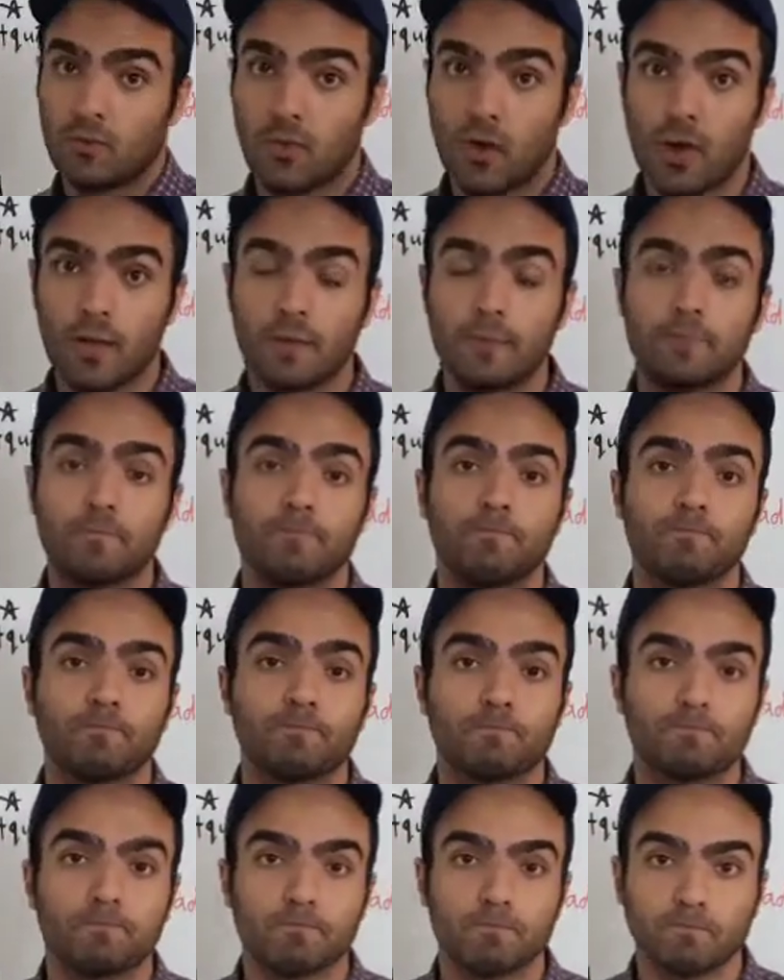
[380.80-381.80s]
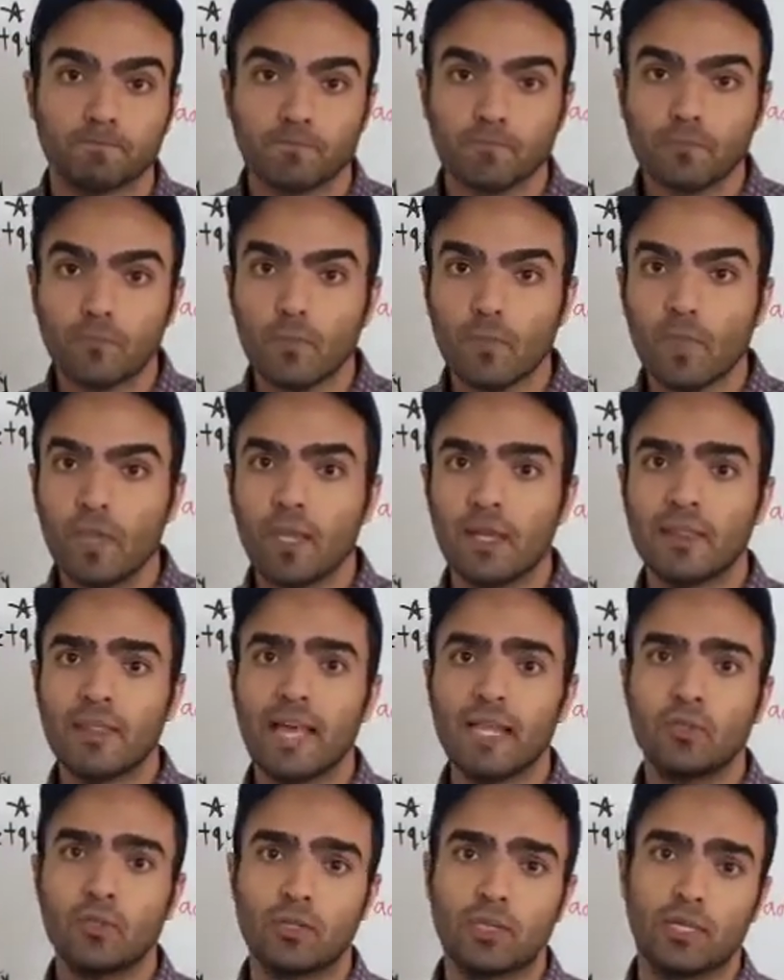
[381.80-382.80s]
right?
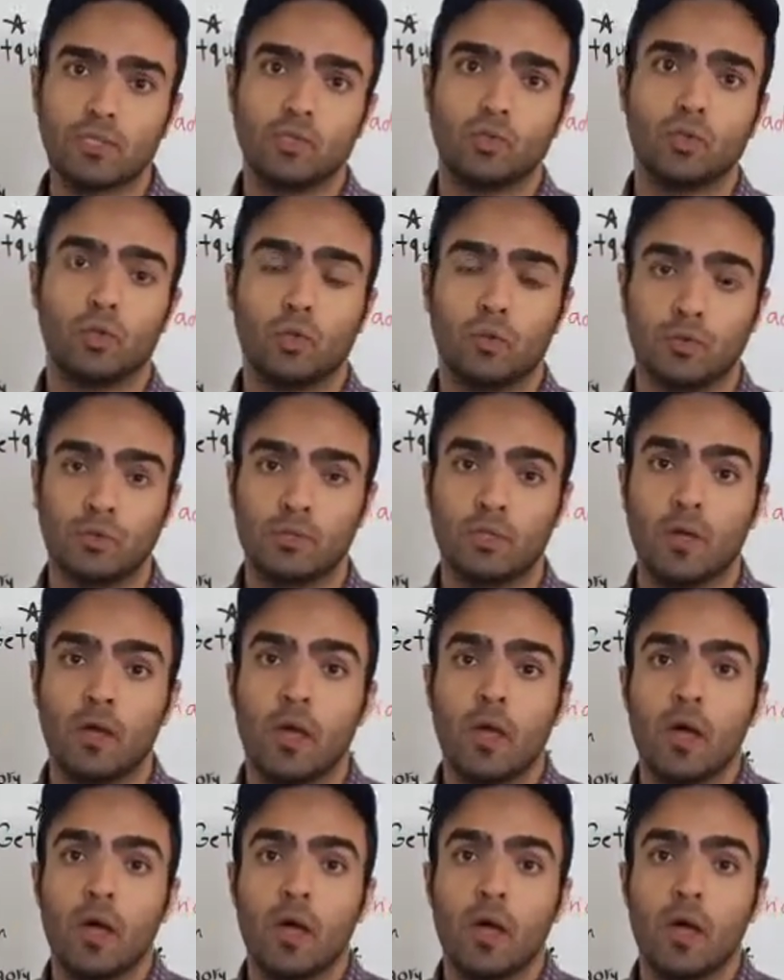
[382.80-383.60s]
That you can choose.